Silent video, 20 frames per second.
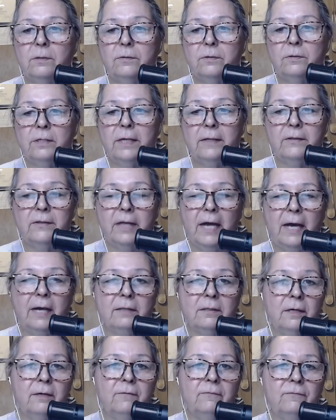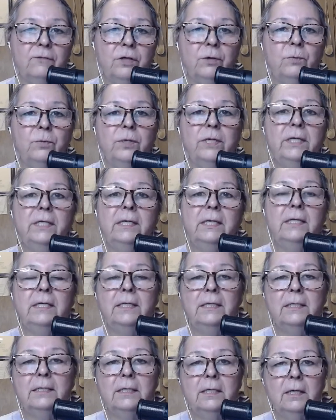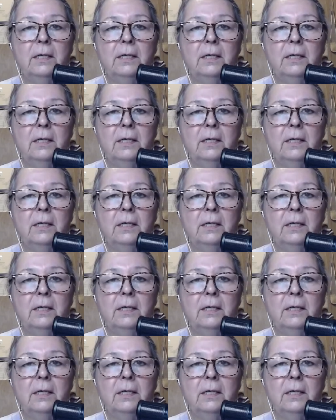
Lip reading: that love that we need.